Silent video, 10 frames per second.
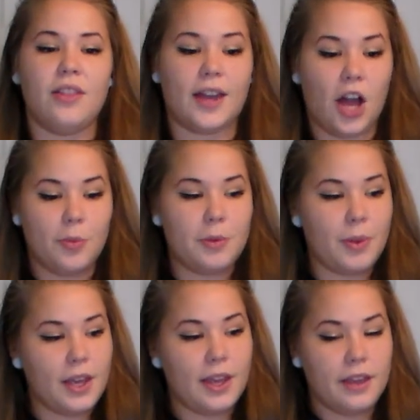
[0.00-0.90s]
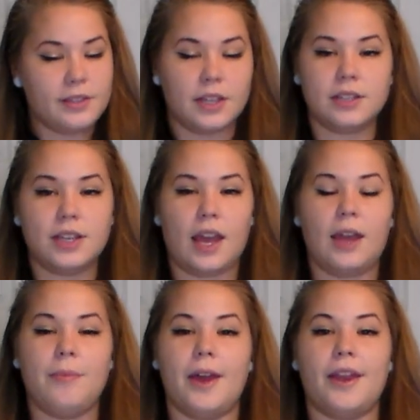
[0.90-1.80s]
Like, I'll be playing a Zelda
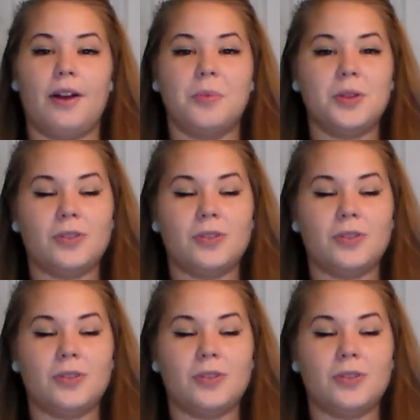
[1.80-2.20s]
game, and I'll be